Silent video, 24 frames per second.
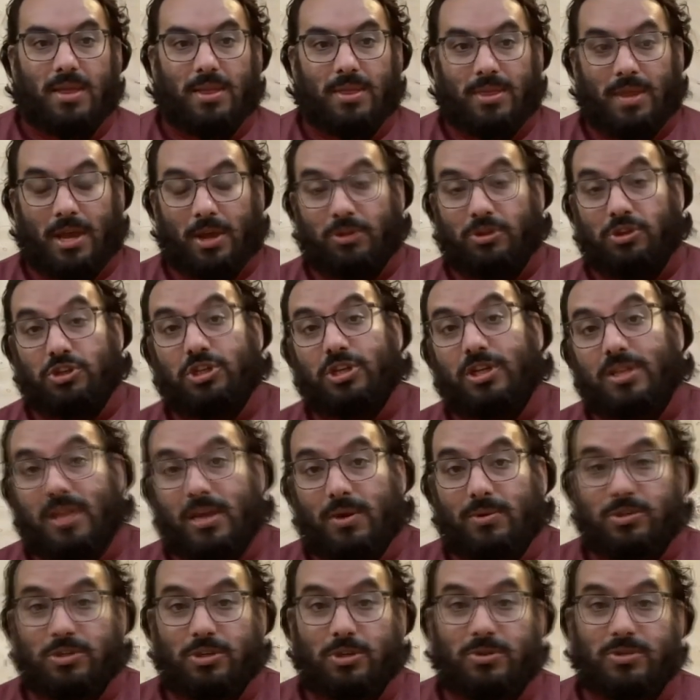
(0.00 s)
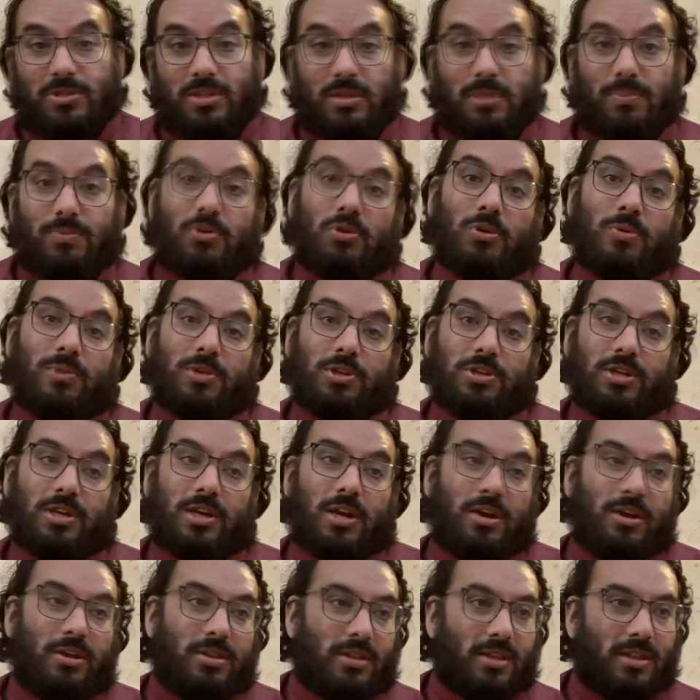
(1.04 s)
Now, the gin that was used in the Prohibition
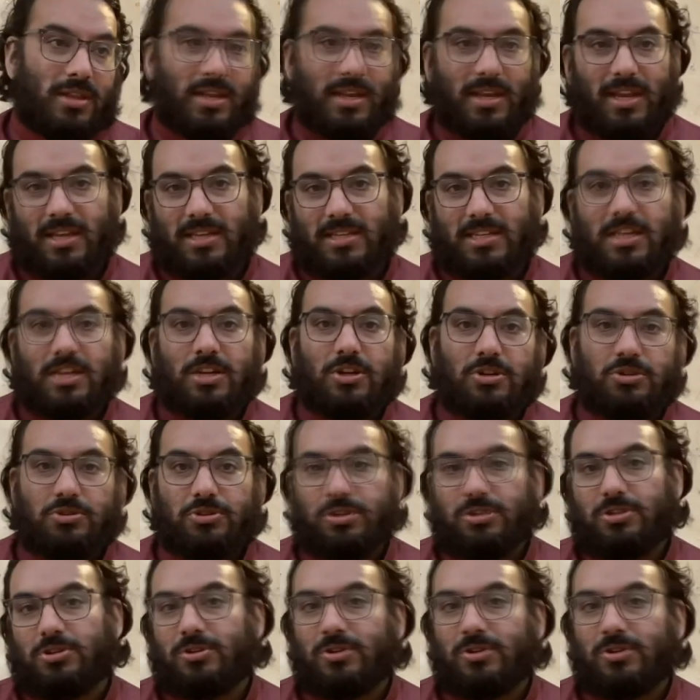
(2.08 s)
era in the late 1800s,